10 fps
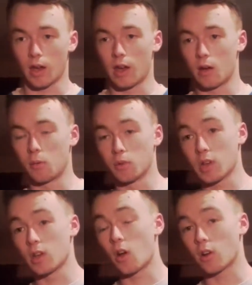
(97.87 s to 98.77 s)
We were
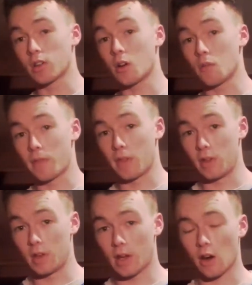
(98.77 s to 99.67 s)
then knocked out of
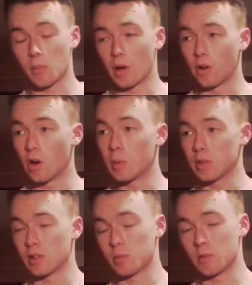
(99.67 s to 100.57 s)
the Carabao Cup at
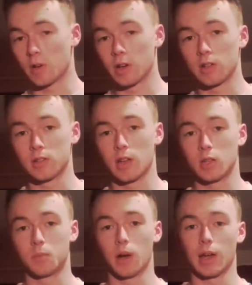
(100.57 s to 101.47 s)
the semi-final
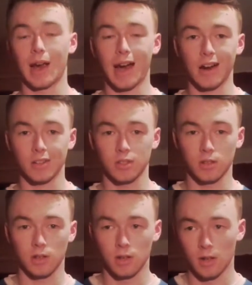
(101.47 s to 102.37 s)
stage by
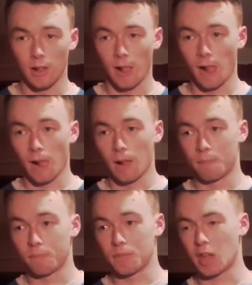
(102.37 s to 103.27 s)
Arsenal,
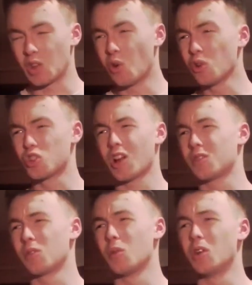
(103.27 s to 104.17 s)
and the whole
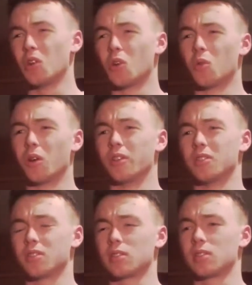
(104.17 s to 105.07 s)
transfer window
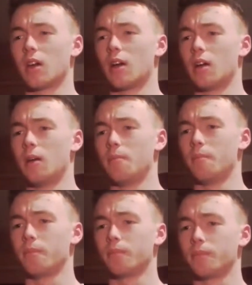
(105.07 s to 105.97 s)
was a
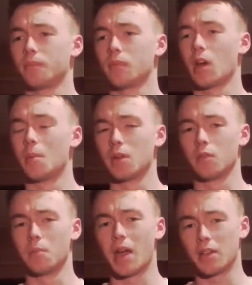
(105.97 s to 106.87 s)
bit of
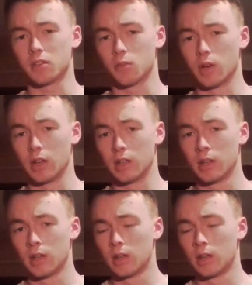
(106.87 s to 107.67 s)
a mess really,